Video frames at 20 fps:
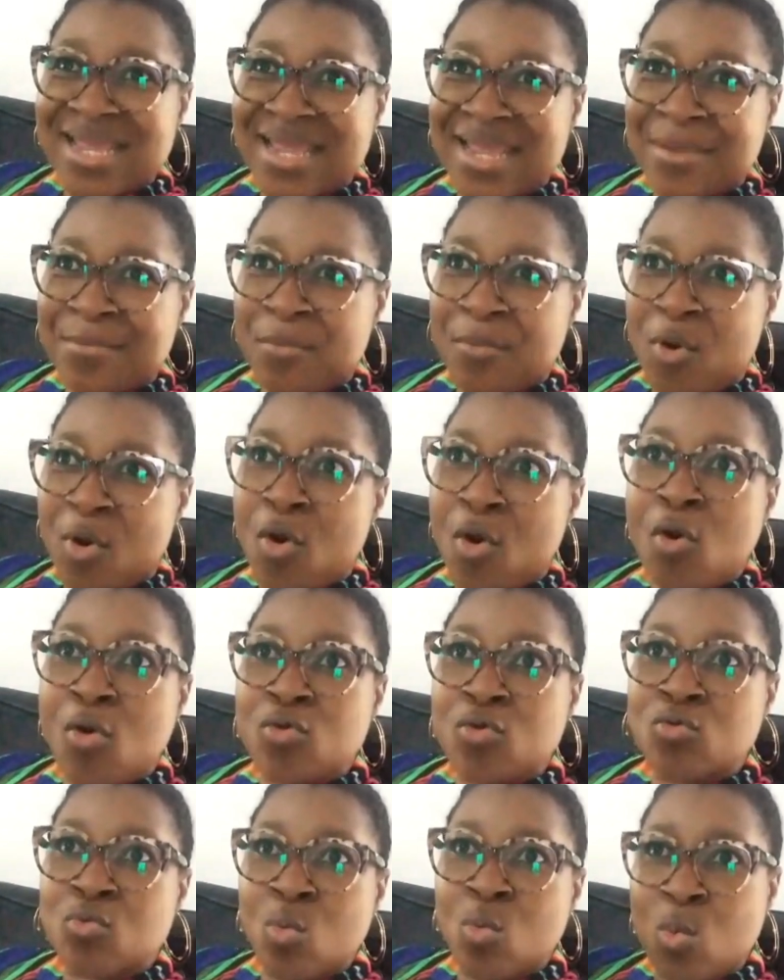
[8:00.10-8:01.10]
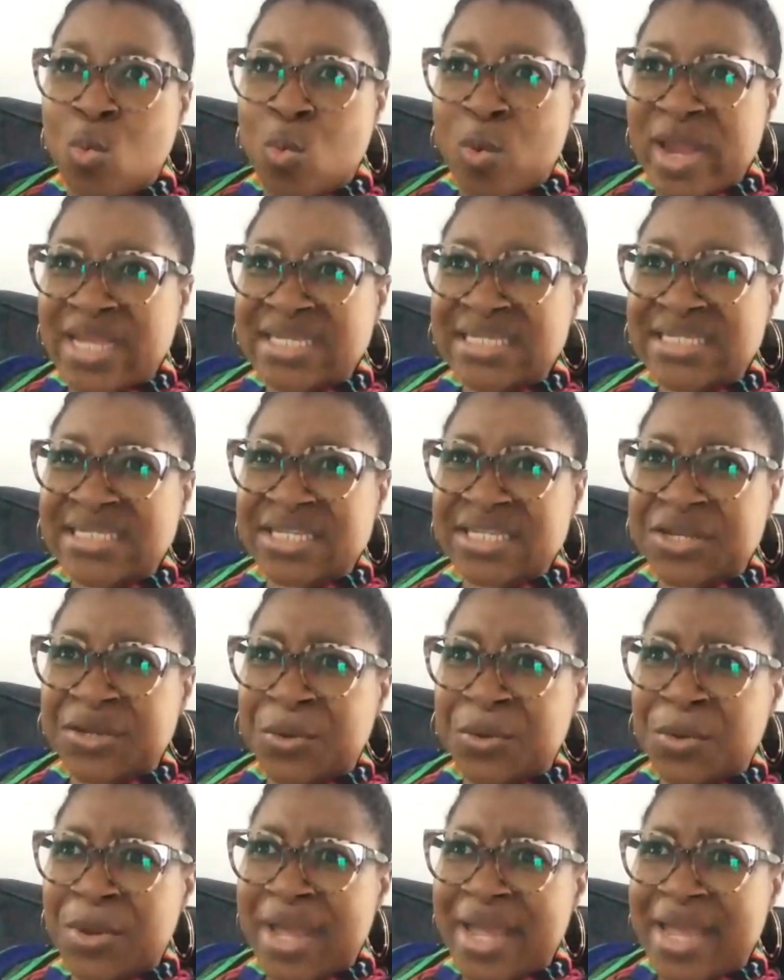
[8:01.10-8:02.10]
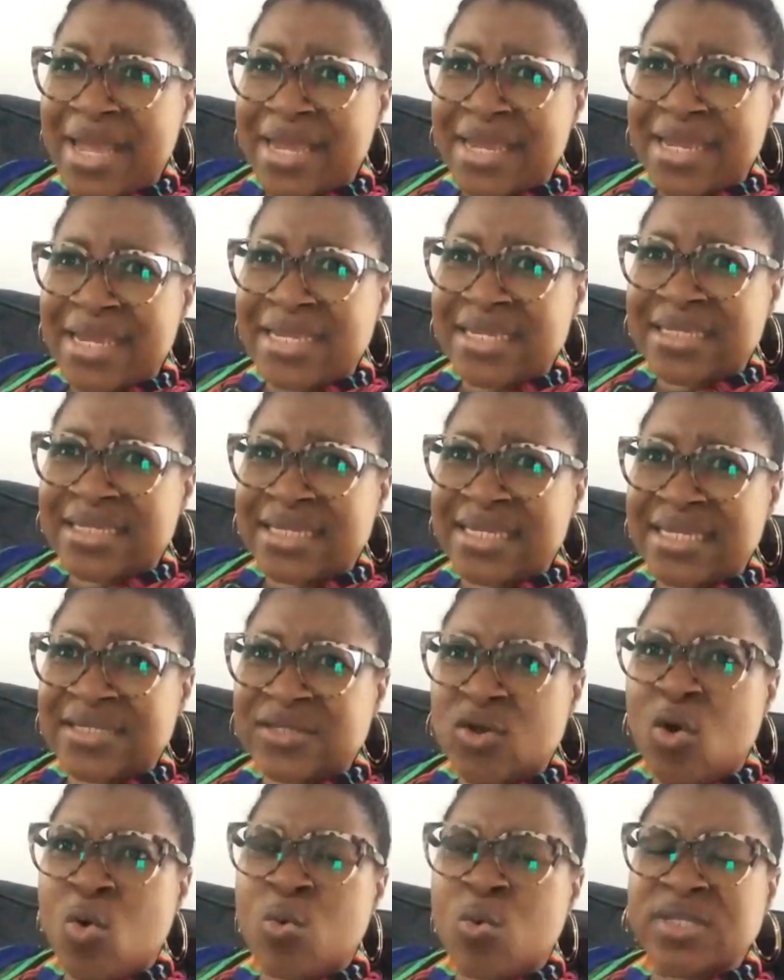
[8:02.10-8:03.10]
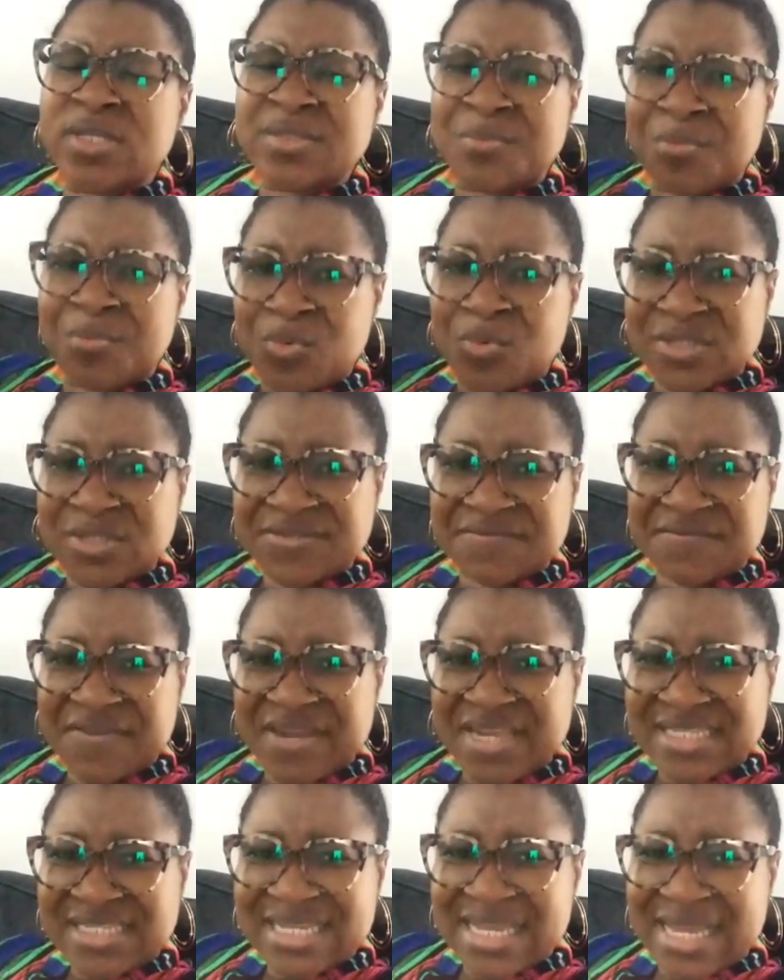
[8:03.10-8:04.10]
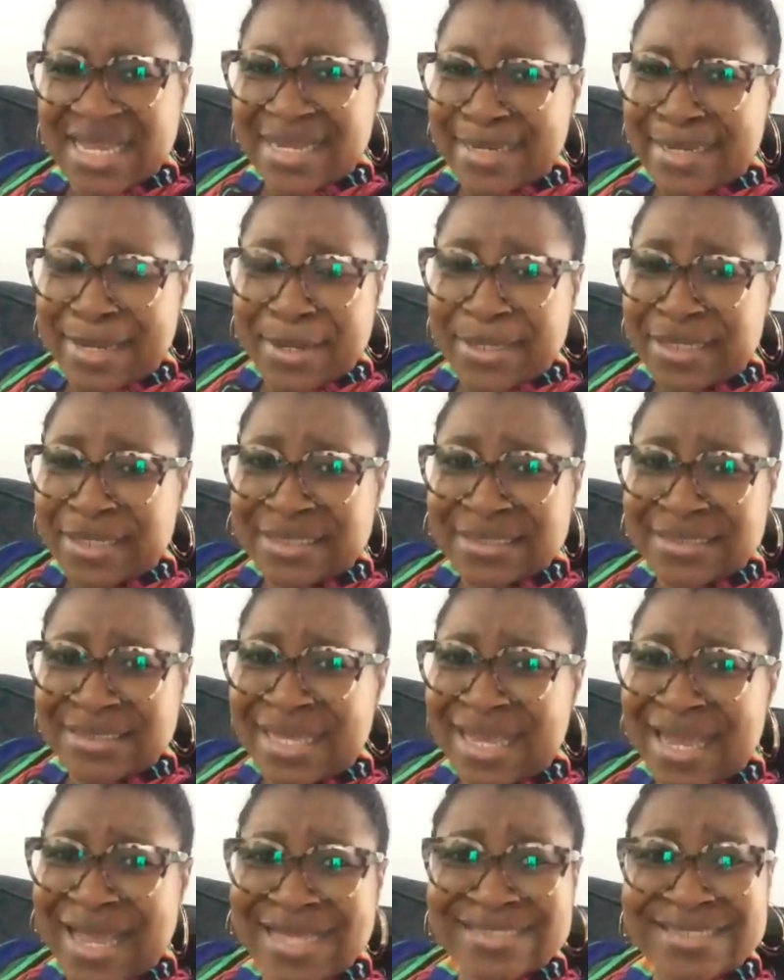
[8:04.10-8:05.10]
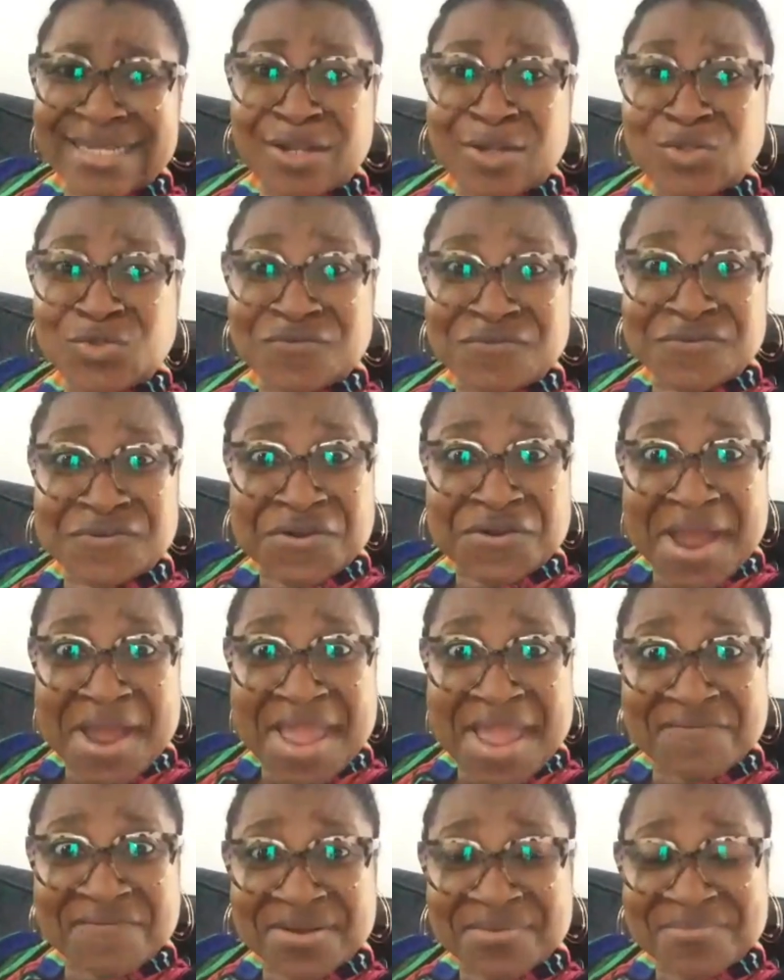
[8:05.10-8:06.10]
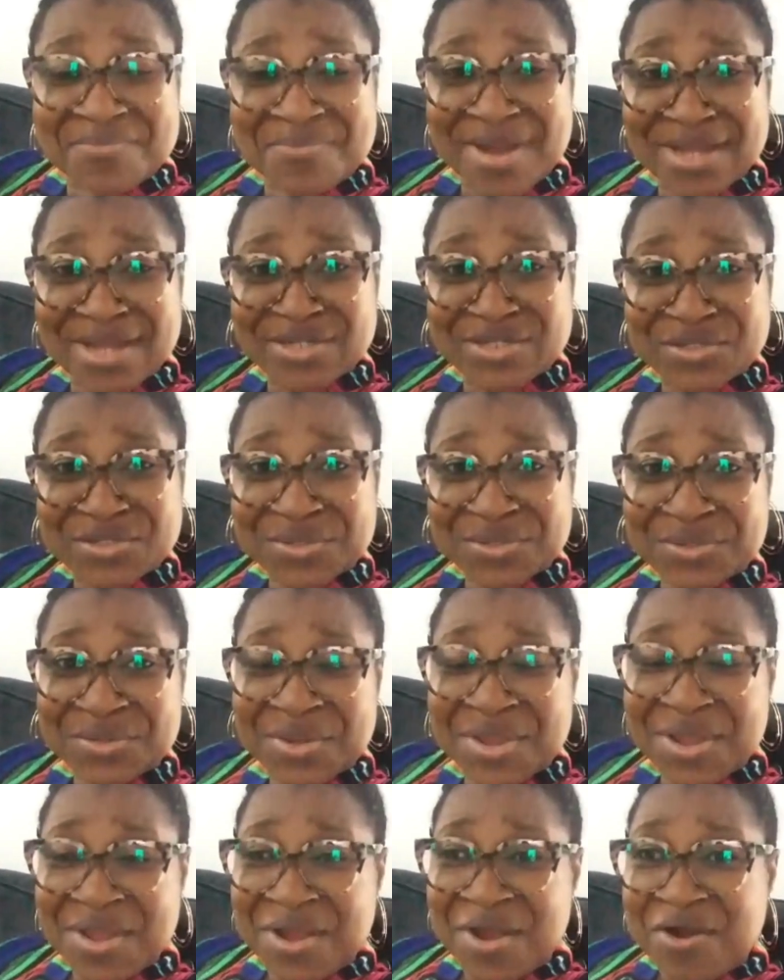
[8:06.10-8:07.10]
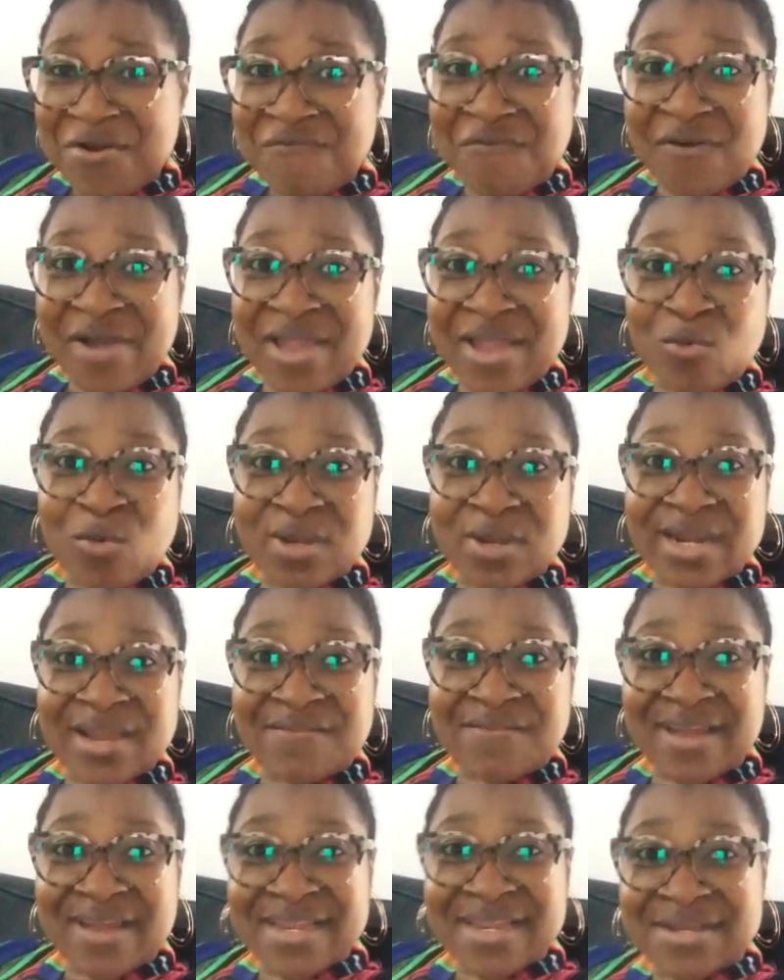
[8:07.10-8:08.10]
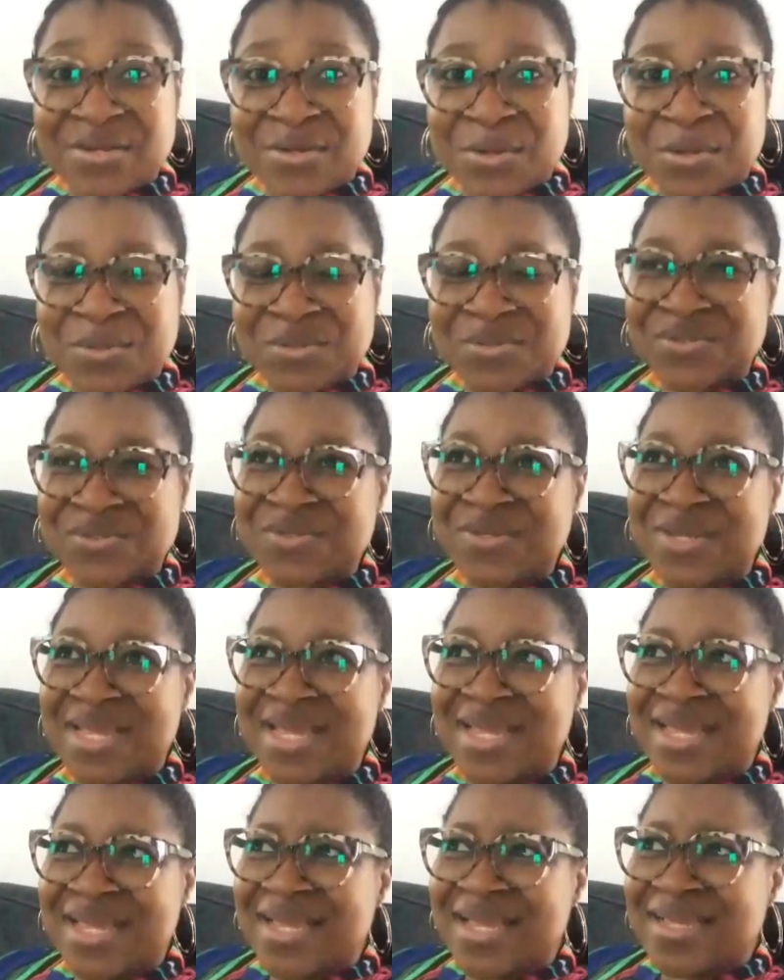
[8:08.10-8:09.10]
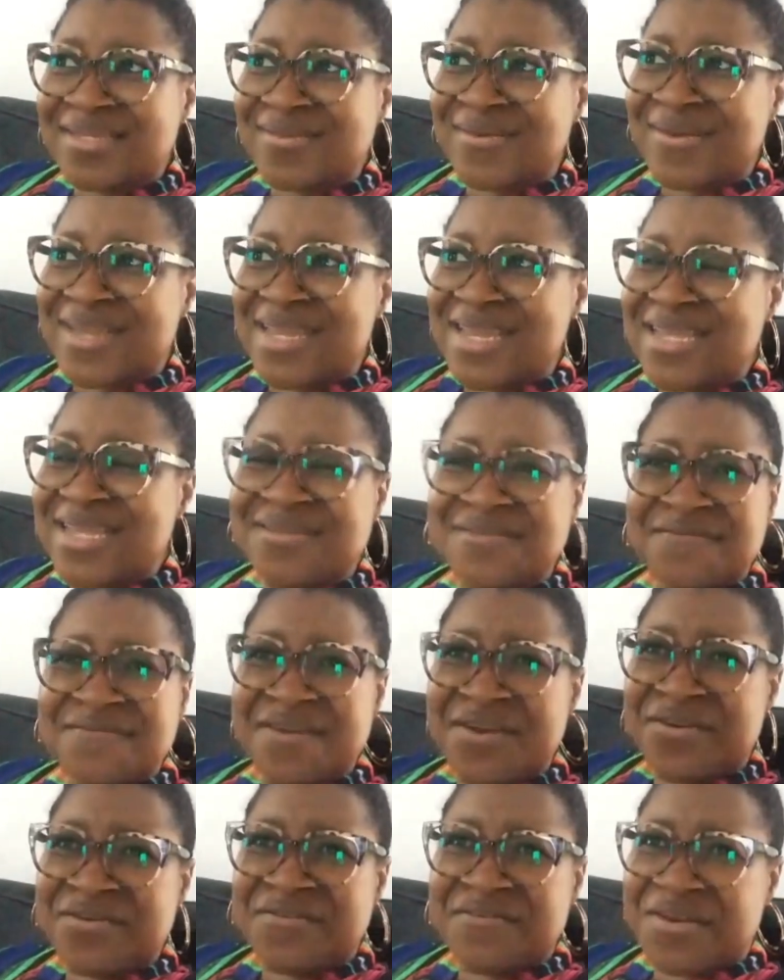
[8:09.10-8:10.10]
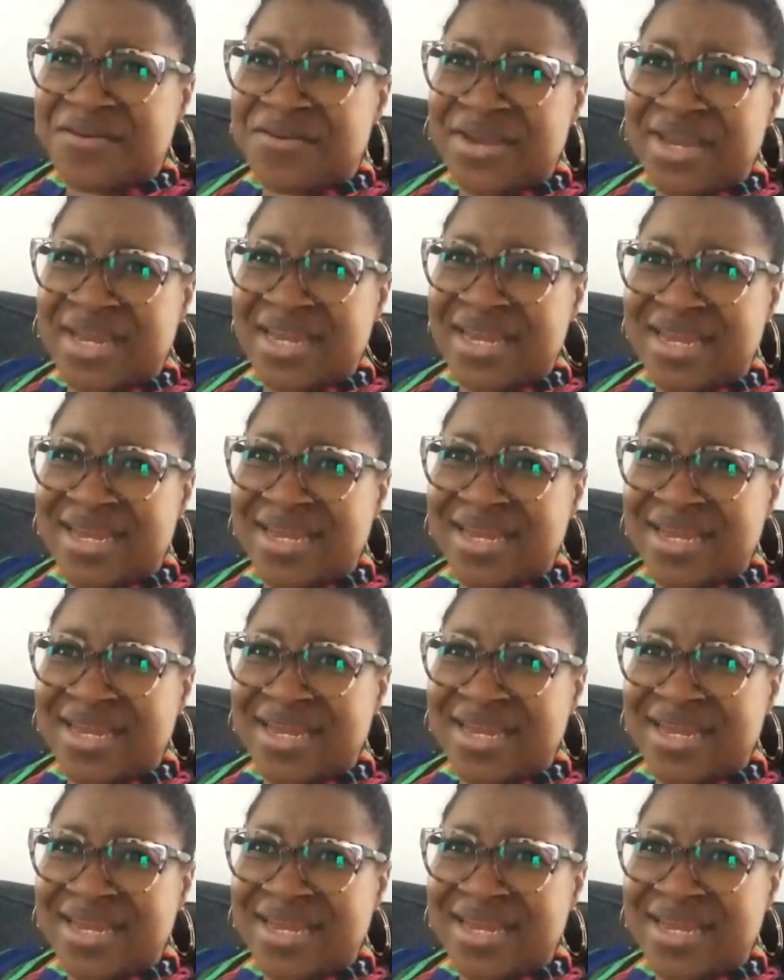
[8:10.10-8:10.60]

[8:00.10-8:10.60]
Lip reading: him always, you know, he's always motivated. He has a lot of drive and passion for whatever he does. So he's a very, very,